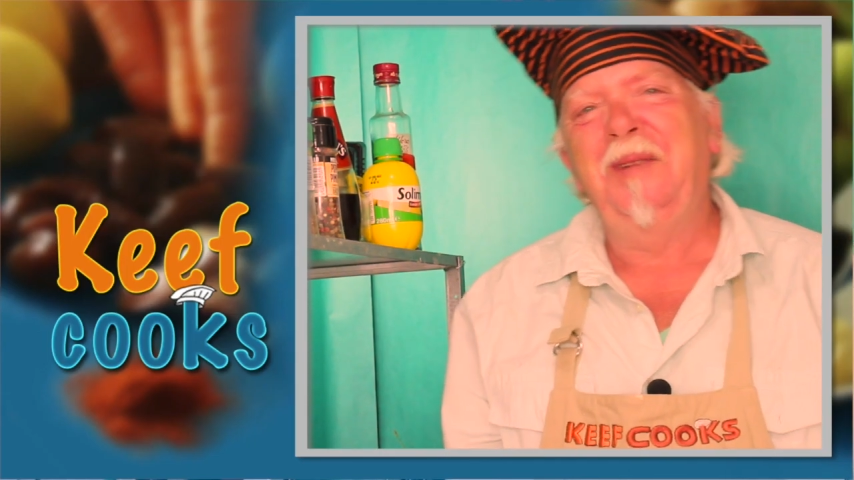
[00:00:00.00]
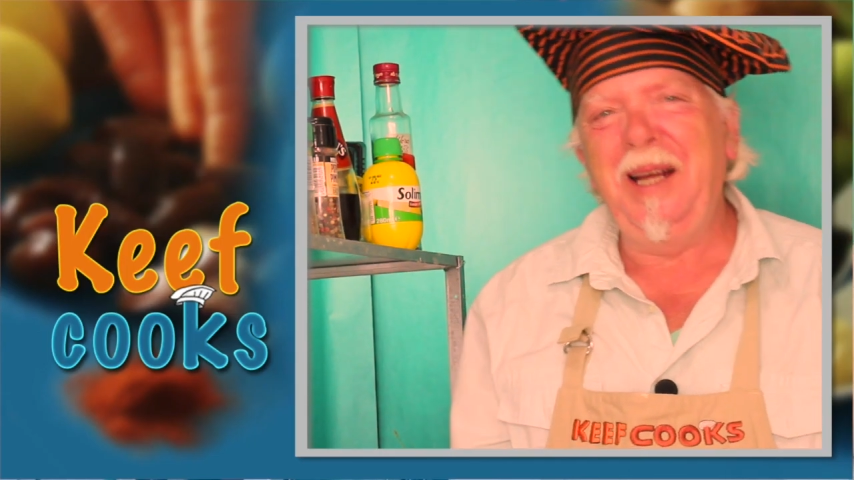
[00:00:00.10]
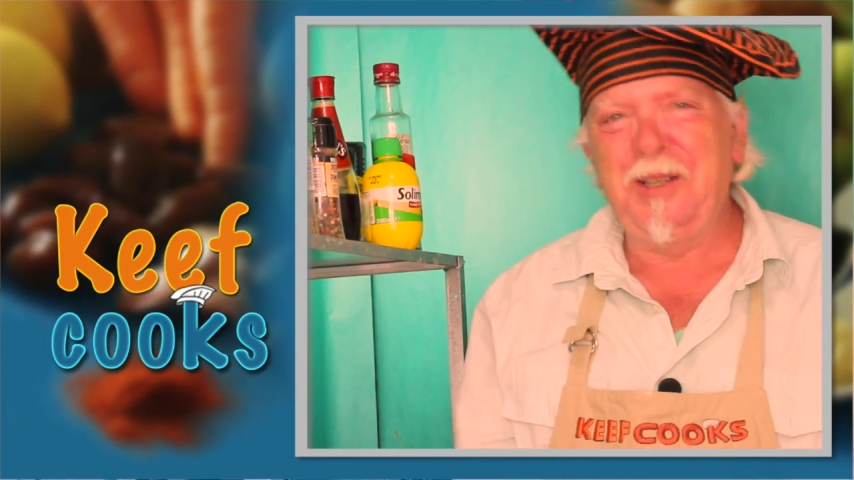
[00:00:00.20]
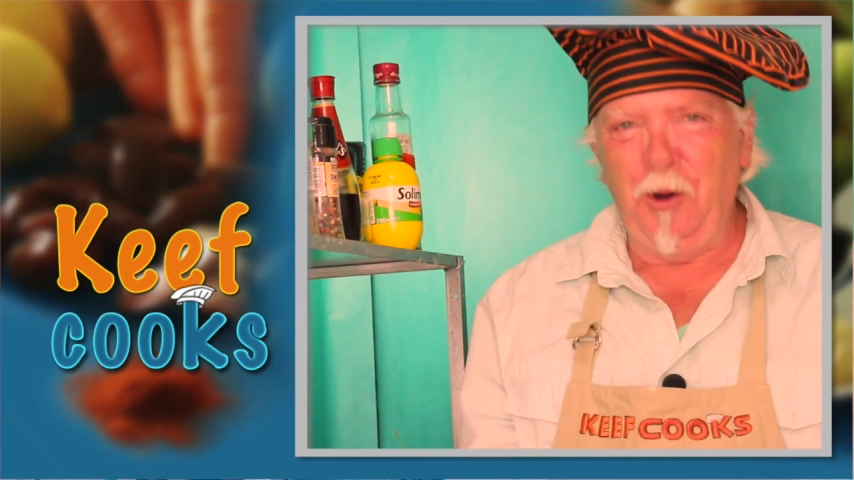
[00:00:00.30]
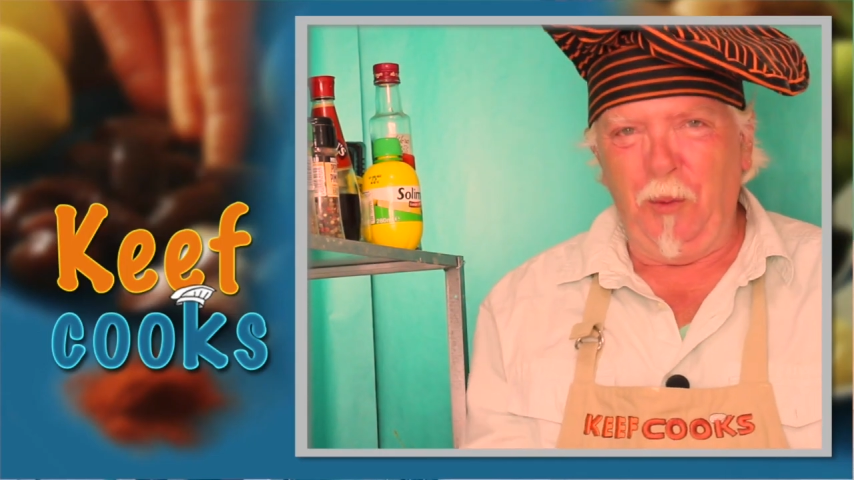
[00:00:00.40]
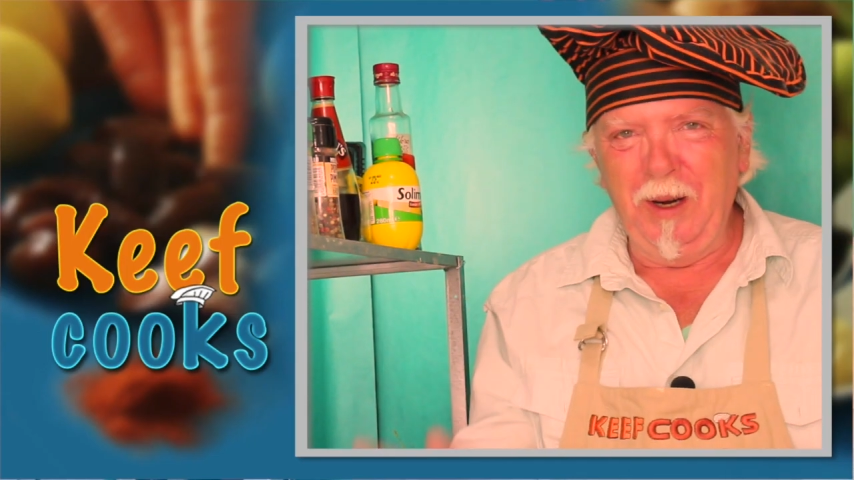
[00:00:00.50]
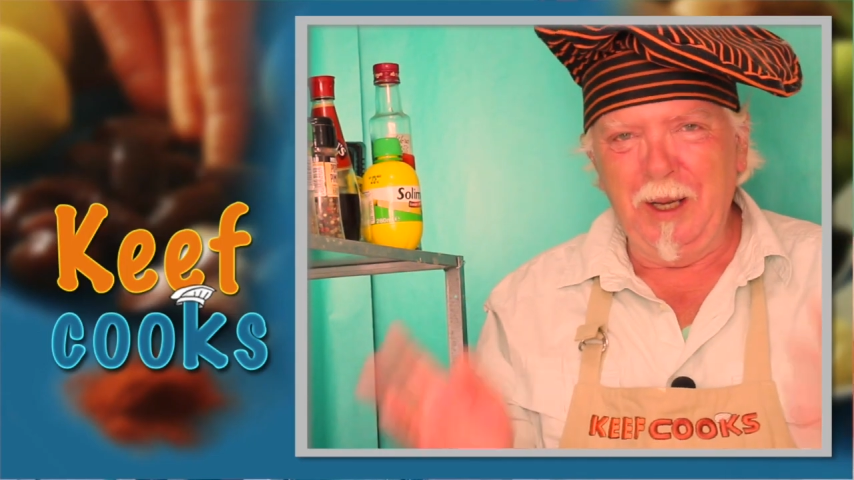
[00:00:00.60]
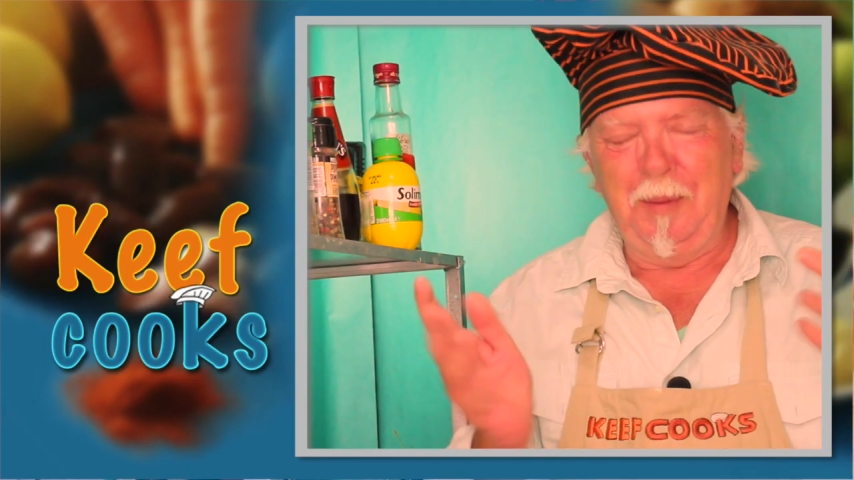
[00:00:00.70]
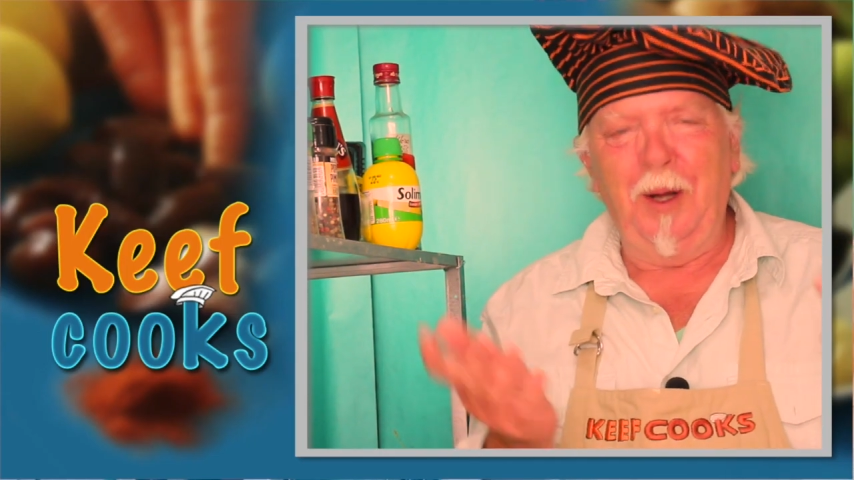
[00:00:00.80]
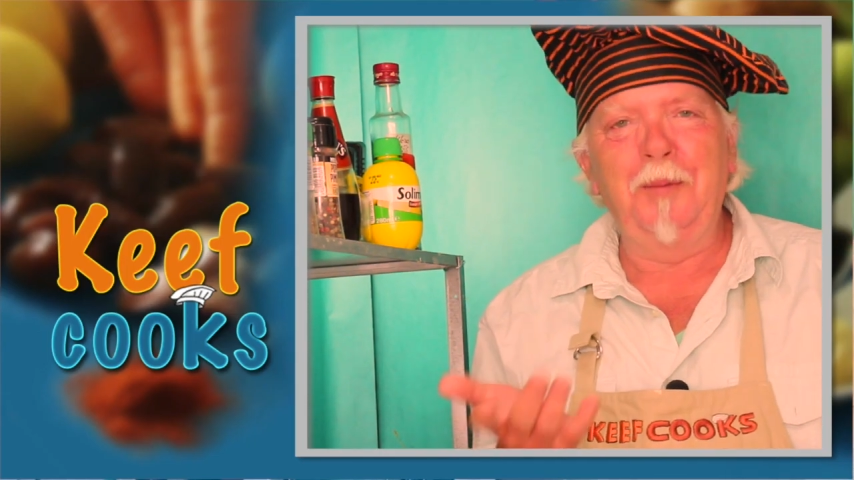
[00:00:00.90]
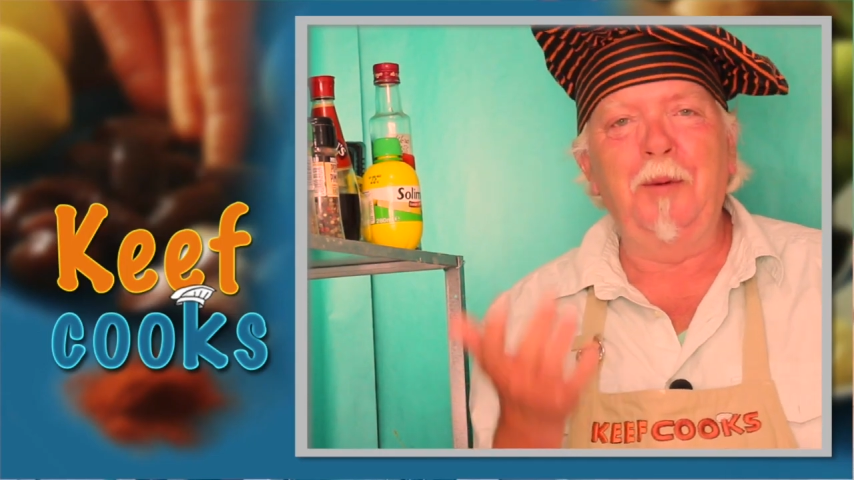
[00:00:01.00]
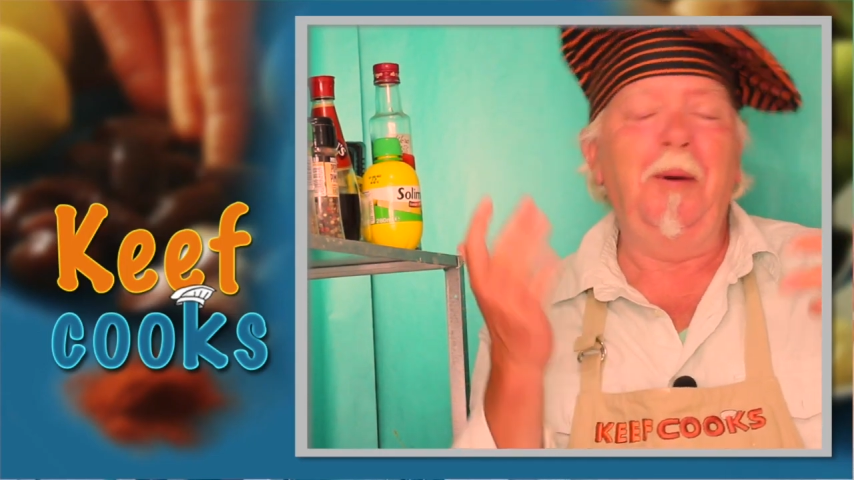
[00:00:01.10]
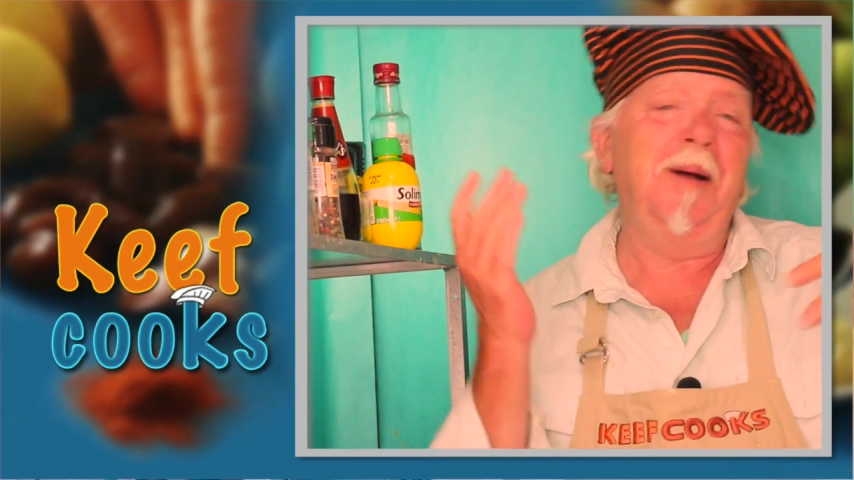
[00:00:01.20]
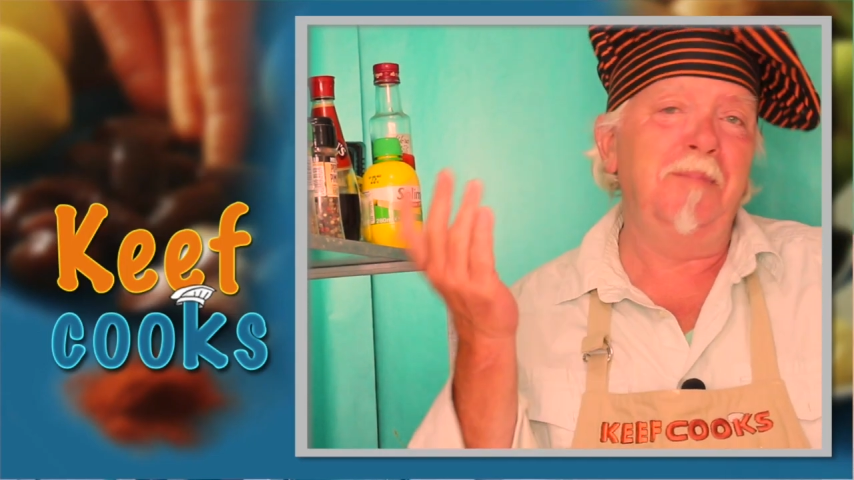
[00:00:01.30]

it's not really a pie, but my,